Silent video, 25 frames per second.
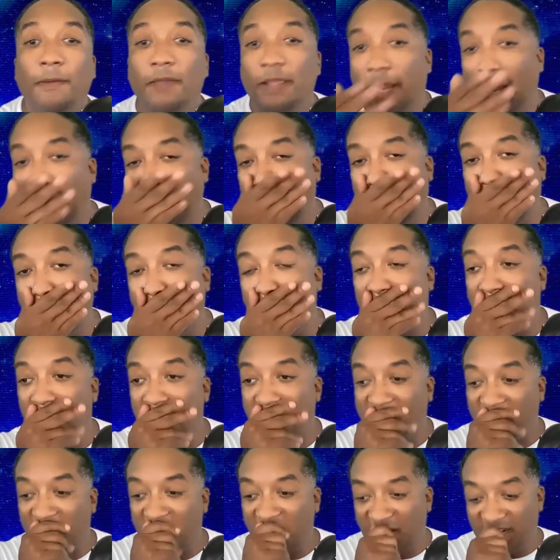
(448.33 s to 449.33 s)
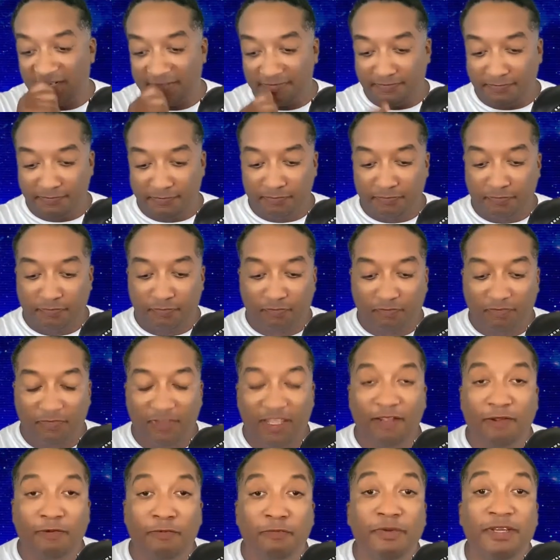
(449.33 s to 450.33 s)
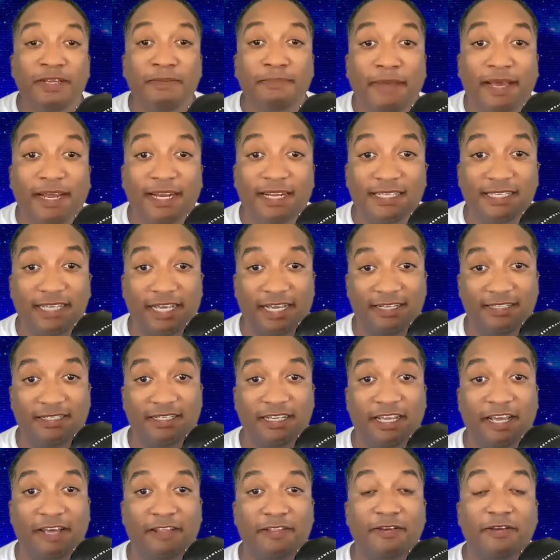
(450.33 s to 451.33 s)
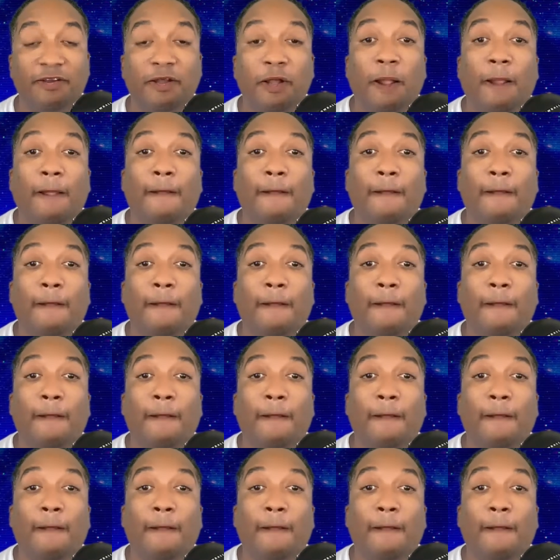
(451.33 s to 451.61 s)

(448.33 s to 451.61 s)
And we meditate together.